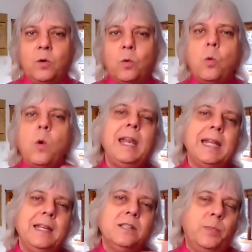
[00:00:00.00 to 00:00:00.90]
What
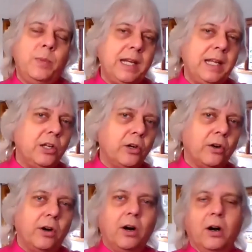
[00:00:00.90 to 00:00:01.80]
is beating
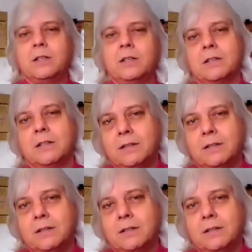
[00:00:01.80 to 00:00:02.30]
your heart?